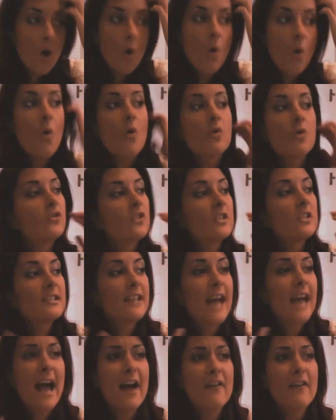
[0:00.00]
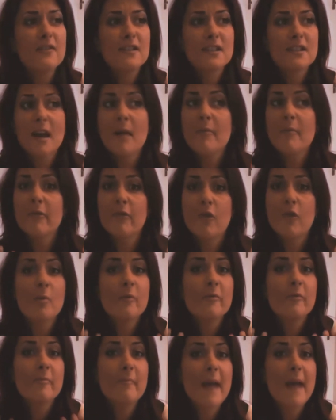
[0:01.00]
or just have some form
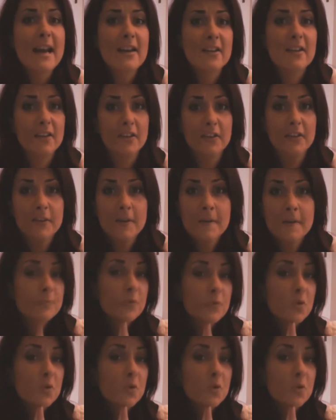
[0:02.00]
of manners.